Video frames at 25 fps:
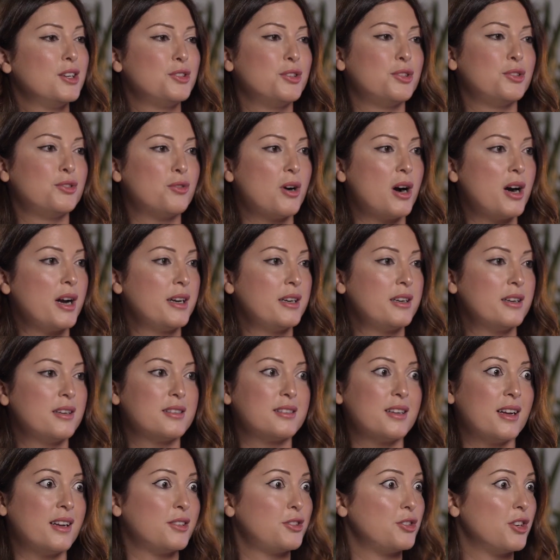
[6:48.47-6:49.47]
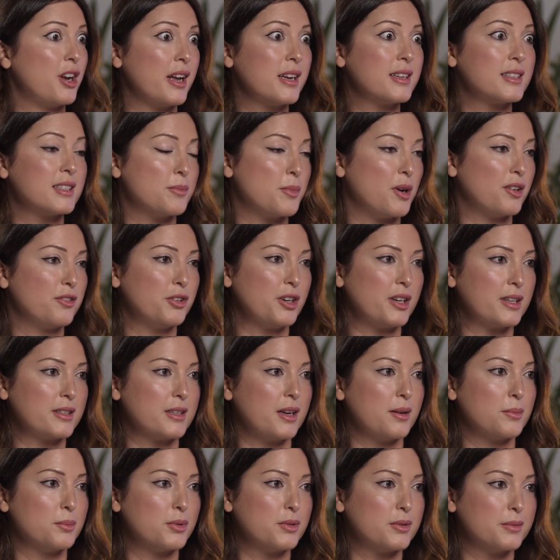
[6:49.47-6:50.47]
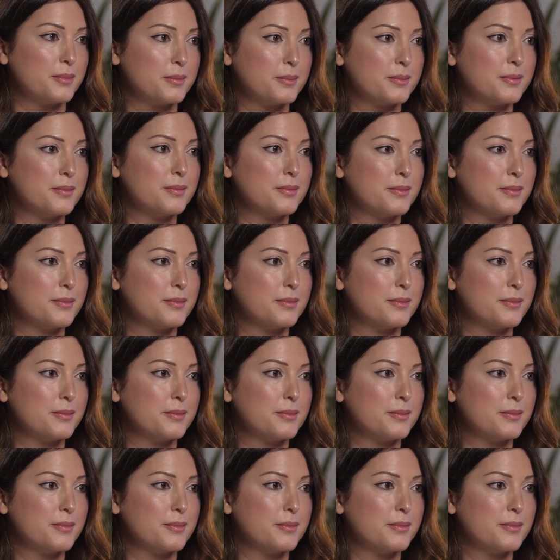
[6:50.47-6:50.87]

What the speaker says: to dryness, and to eczema, for example.